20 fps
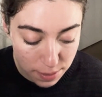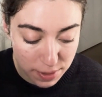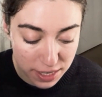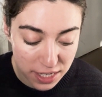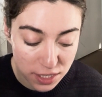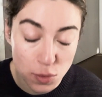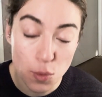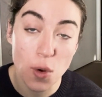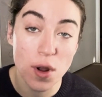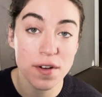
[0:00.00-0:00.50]

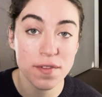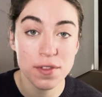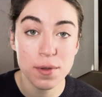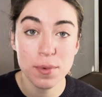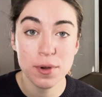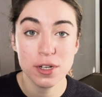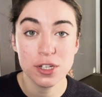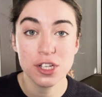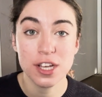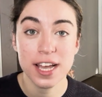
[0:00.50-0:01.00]
because one of the
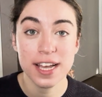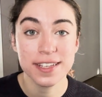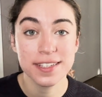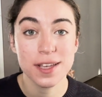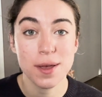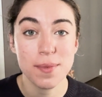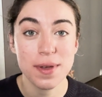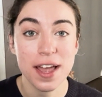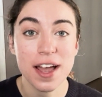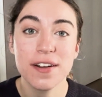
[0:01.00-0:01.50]
books she has
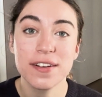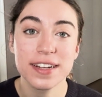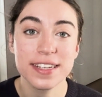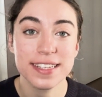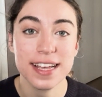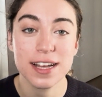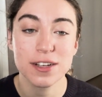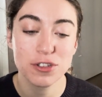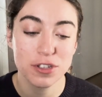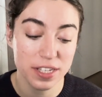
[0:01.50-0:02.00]
coming out is
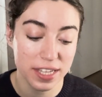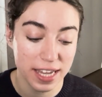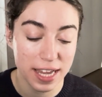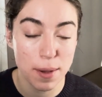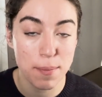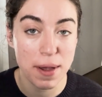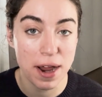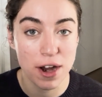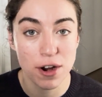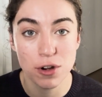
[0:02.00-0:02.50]
actually like a
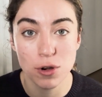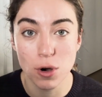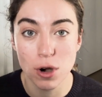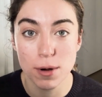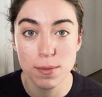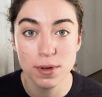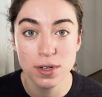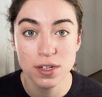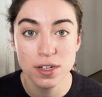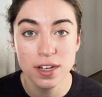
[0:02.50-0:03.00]

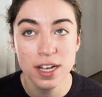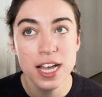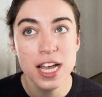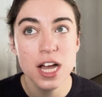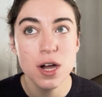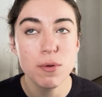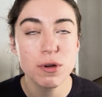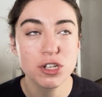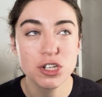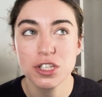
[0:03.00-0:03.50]
paranormal,
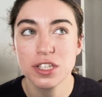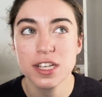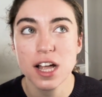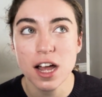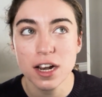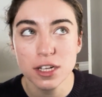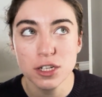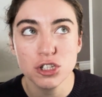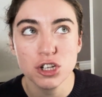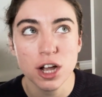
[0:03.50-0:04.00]
which is
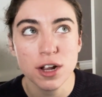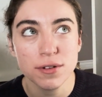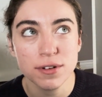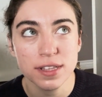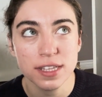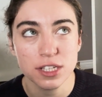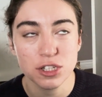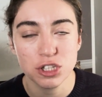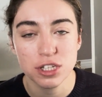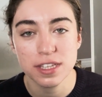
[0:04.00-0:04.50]
not a genre
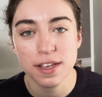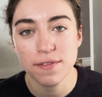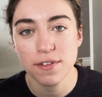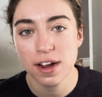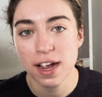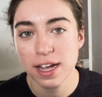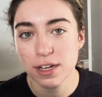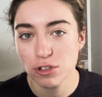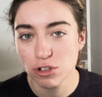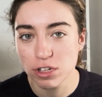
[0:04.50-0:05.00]
that she's ever
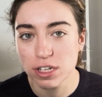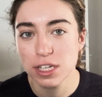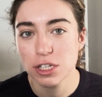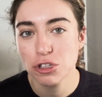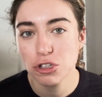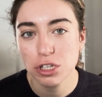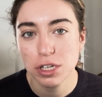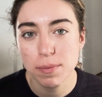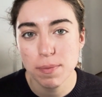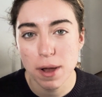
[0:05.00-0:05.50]
had
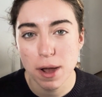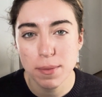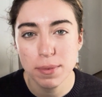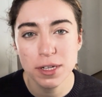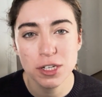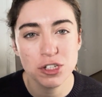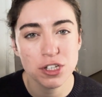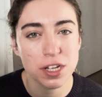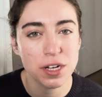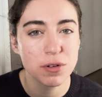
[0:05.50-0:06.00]
traditionally
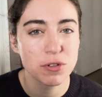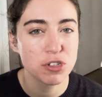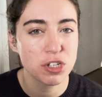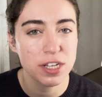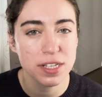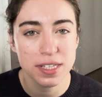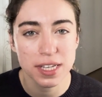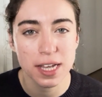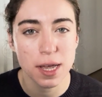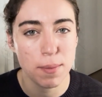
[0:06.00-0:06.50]
published. I know she
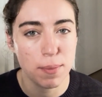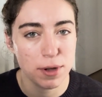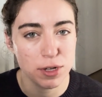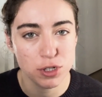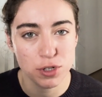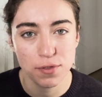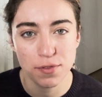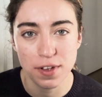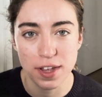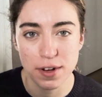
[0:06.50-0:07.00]
has like a bunch
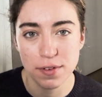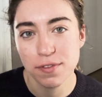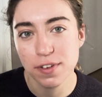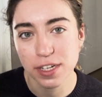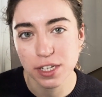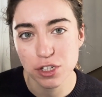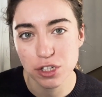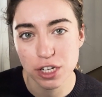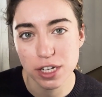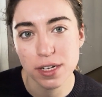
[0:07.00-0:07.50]
of fan
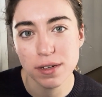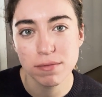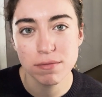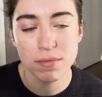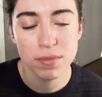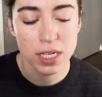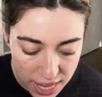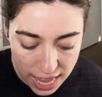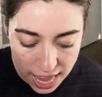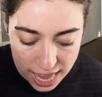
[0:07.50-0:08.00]
fiction.
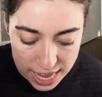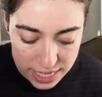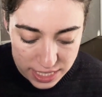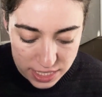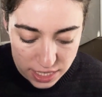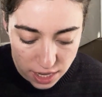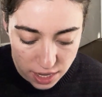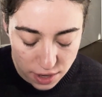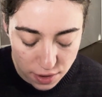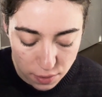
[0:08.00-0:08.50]
Yeah, it's
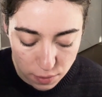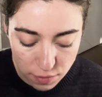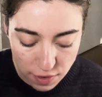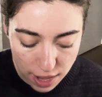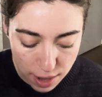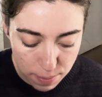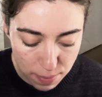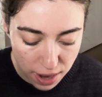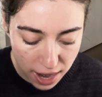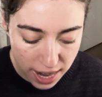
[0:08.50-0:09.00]
a
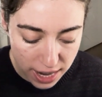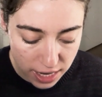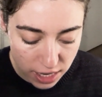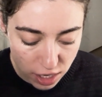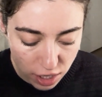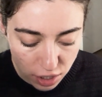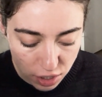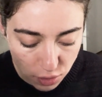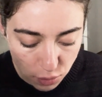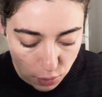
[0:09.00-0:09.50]

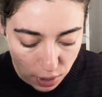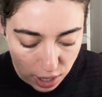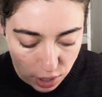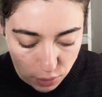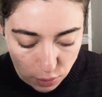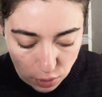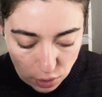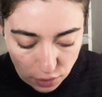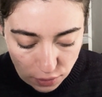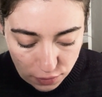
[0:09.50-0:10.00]
vampire,
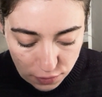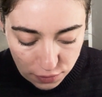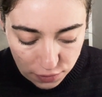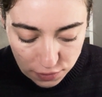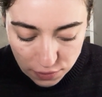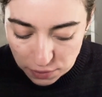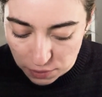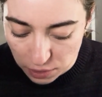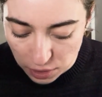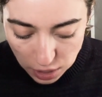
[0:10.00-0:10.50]

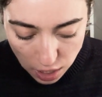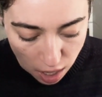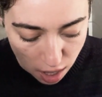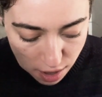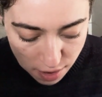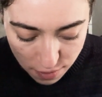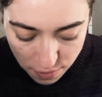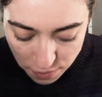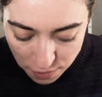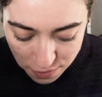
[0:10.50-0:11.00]
werewolf,
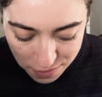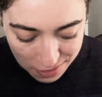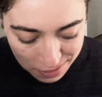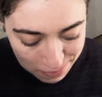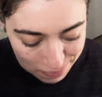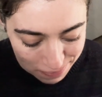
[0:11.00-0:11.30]
love.